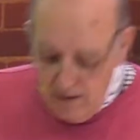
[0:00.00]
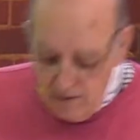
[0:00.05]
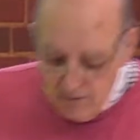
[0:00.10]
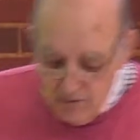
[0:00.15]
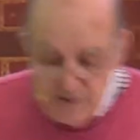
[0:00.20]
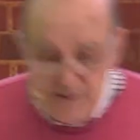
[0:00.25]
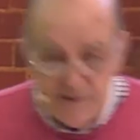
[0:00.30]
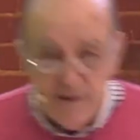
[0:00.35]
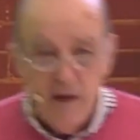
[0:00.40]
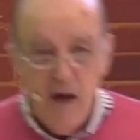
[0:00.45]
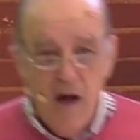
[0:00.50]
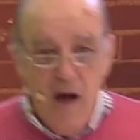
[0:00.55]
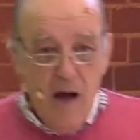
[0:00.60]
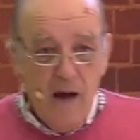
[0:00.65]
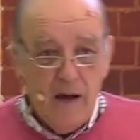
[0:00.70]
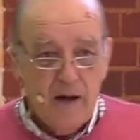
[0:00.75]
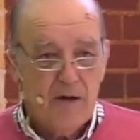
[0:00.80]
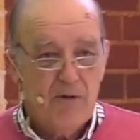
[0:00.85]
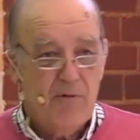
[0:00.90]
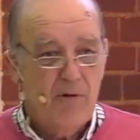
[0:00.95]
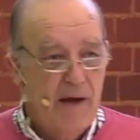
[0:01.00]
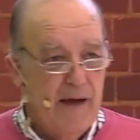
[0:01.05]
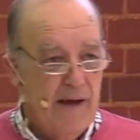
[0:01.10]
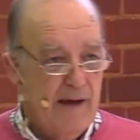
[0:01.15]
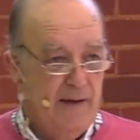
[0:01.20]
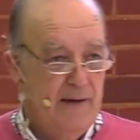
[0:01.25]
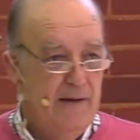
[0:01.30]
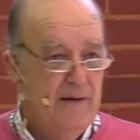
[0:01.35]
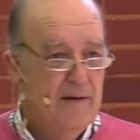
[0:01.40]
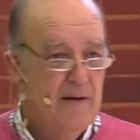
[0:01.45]
Not a
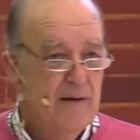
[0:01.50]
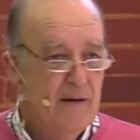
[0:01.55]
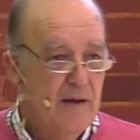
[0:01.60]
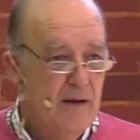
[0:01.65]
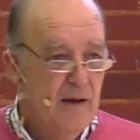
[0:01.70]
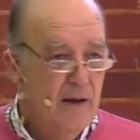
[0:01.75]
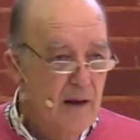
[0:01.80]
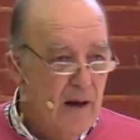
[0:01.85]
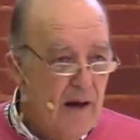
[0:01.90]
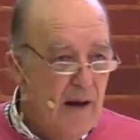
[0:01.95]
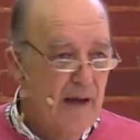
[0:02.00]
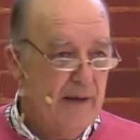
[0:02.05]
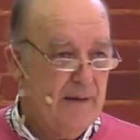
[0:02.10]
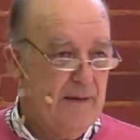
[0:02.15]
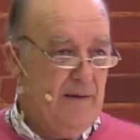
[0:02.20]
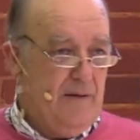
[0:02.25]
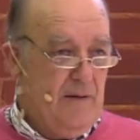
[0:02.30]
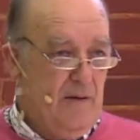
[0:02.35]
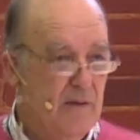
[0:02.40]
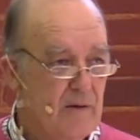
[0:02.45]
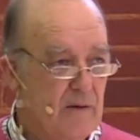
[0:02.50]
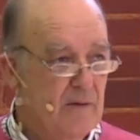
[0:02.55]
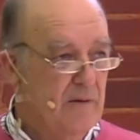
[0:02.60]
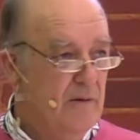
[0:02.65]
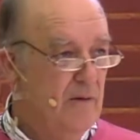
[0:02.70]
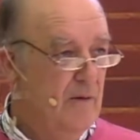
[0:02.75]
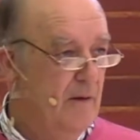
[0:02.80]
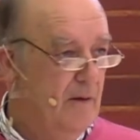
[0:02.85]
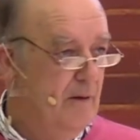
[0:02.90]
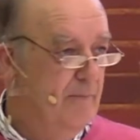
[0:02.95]
crying,
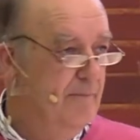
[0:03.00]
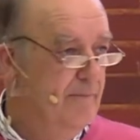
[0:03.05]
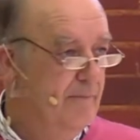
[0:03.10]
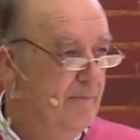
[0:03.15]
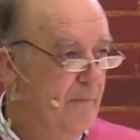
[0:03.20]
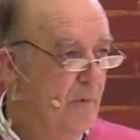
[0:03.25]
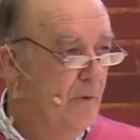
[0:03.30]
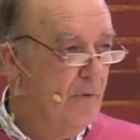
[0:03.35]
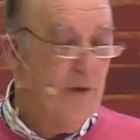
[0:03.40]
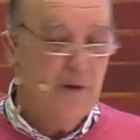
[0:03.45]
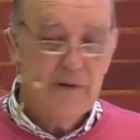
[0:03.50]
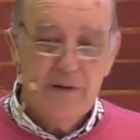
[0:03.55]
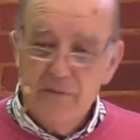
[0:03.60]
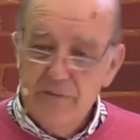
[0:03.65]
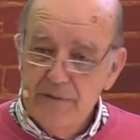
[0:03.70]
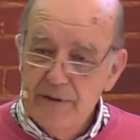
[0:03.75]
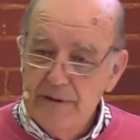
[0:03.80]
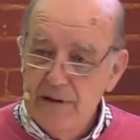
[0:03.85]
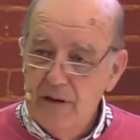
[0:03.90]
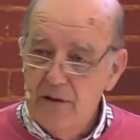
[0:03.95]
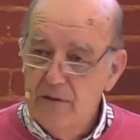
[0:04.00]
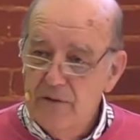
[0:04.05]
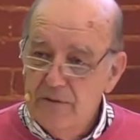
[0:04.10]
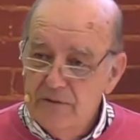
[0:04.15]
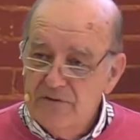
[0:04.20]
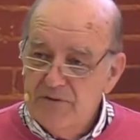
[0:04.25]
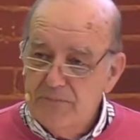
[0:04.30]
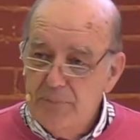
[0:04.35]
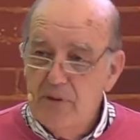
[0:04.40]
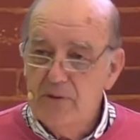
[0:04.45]
although I don't think I could
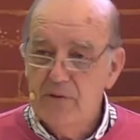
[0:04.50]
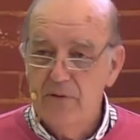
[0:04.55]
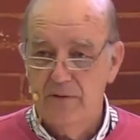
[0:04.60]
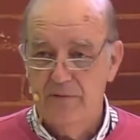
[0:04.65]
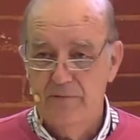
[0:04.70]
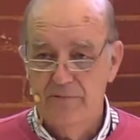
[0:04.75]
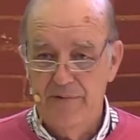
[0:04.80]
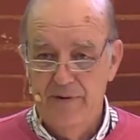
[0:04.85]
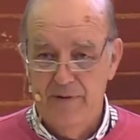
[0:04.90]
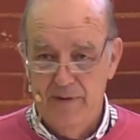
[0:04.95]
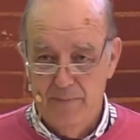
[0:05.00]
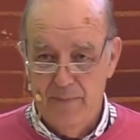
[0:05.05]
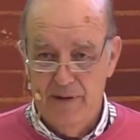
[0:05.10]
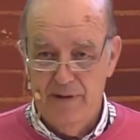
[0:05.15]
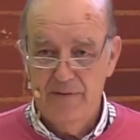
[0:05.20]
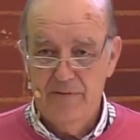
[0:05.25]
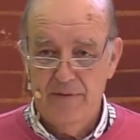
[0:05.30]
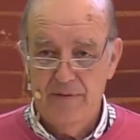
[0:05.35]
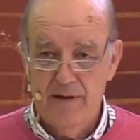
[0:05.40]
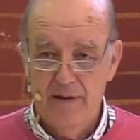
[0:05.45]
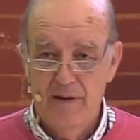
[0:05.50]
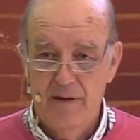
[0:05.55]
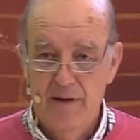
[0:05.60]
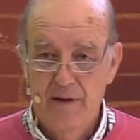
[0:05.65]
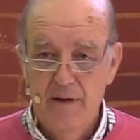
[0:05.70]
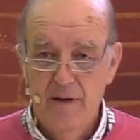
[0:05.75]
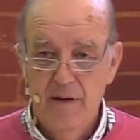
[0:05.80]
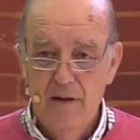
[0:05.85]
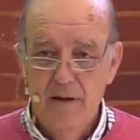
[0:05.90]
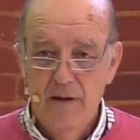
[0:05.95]
have spoken very much then.
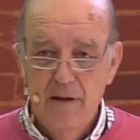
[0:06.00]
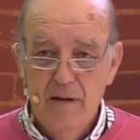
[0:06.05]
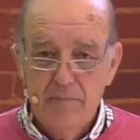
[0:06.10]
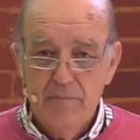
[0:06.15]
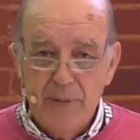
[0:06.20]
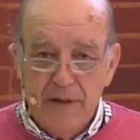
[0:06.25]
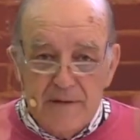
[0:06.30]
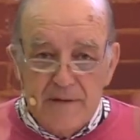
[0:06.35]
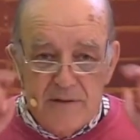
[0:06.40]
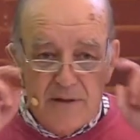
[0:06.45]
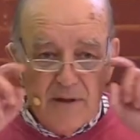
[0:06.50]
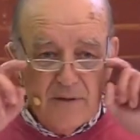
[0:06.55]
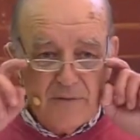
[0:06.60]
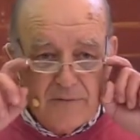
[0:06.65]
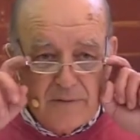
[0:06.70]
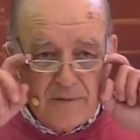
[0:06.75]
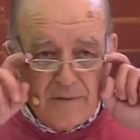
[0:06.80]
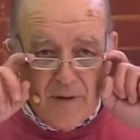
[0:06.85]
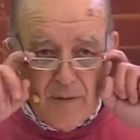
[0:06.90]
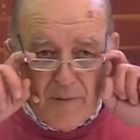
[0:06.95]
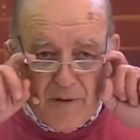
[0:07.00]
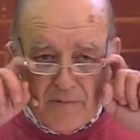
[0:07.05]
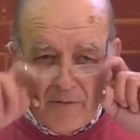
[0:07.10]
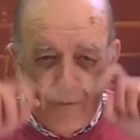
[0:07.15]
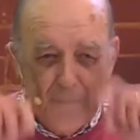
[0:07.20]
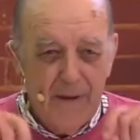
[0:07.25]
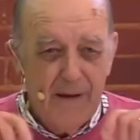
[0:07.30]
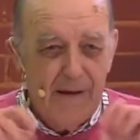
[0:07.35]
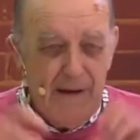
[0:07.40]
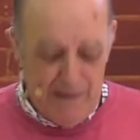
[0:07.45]
But just coming
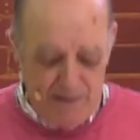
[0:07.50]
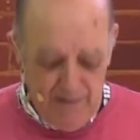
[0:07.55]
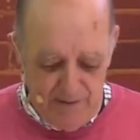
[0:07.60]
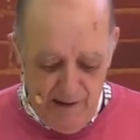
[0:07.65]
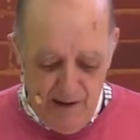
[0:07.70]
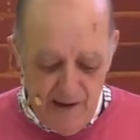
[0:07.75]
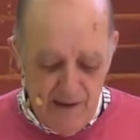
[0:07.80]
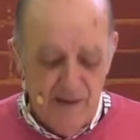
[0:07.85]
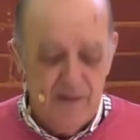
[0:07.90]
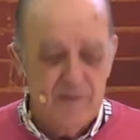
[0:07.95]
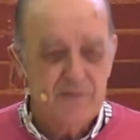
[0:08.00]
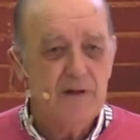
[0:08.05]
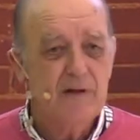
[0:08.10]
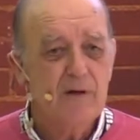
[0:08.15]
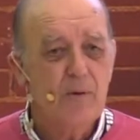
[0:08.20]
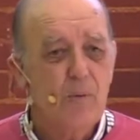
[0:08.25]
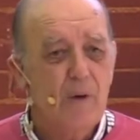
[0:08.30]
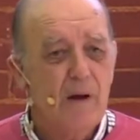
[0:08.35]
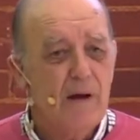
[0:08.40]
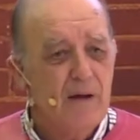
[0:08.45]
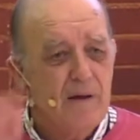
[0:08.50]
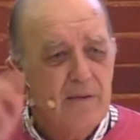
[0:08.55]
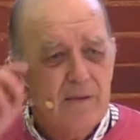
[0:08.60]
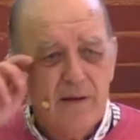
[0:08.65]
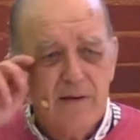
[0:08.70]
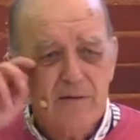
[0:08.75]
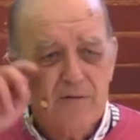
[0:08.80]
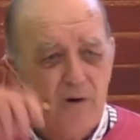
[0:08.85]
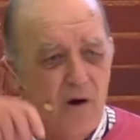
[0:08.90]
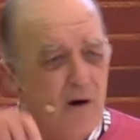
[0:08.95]
from the eyes in a way
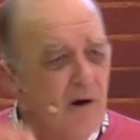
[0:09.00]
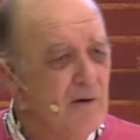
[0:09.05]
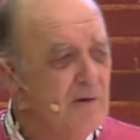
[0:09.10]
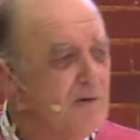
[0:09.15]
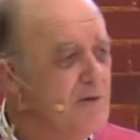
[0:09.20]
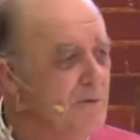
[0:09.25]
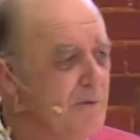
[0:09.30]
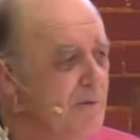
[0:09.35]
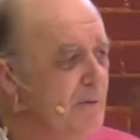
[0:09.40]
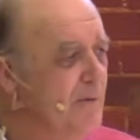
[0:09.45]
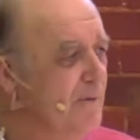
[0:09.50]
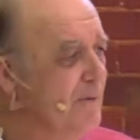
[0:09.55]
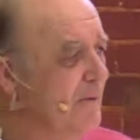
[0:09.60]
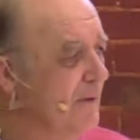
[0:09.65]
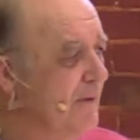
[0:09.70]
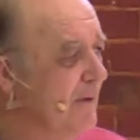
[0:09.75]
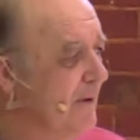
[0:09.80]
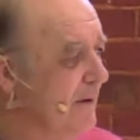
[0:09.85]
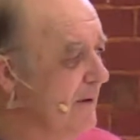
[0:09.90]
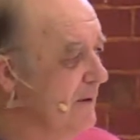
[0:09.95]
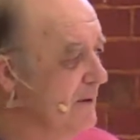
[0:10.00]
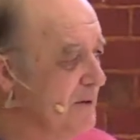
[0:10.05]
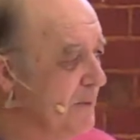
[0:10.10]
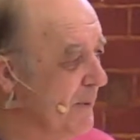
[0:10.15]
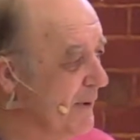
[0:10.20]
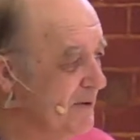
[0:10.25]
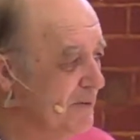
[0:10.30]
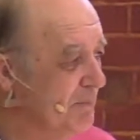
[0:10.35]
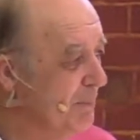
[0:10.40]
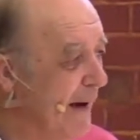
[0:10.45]
that it's hard to
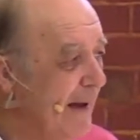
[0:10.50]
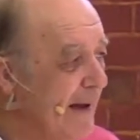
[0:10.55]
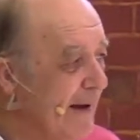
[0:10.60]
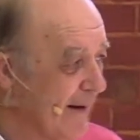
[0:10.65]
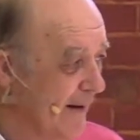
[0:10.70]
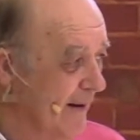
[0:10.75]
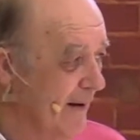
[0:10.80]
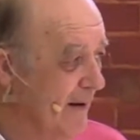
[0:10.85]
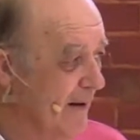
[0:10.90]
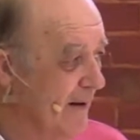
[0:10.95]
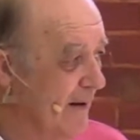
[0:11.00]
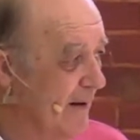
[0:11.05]
explain.